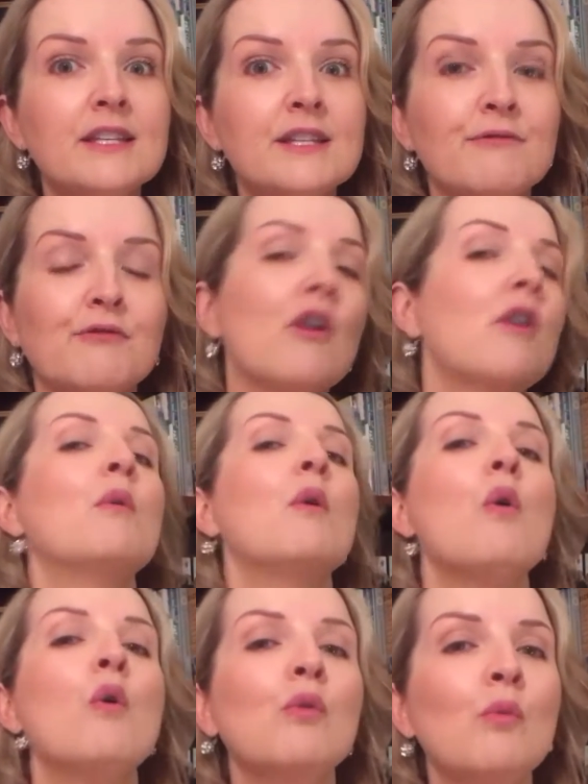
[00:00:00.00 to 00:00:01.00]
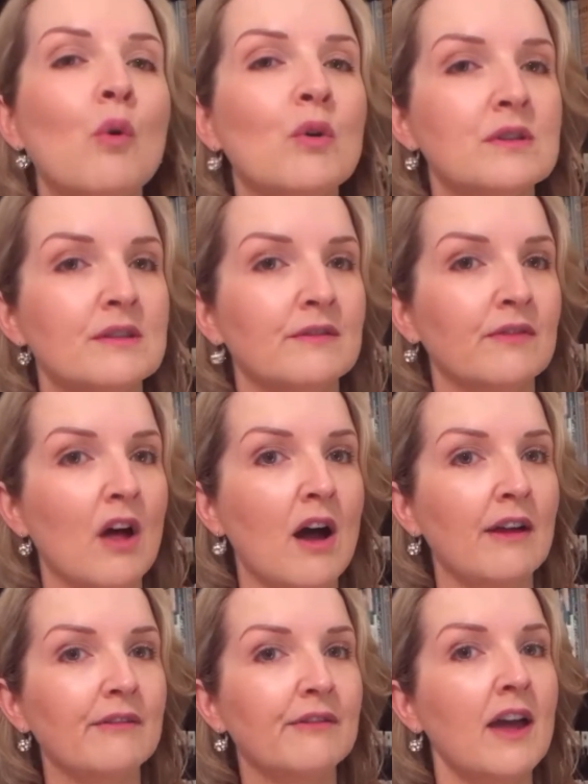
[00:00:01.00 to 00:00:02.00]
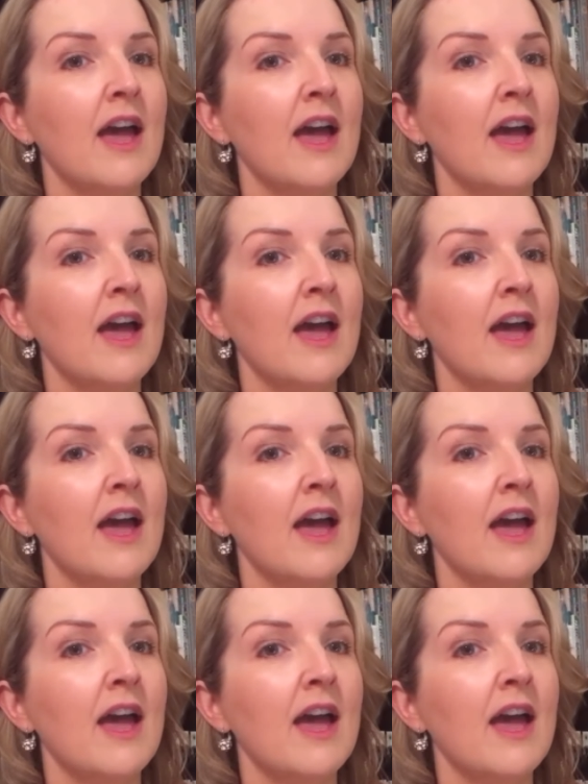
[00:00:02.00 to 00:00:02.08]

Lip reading: from all walks of life,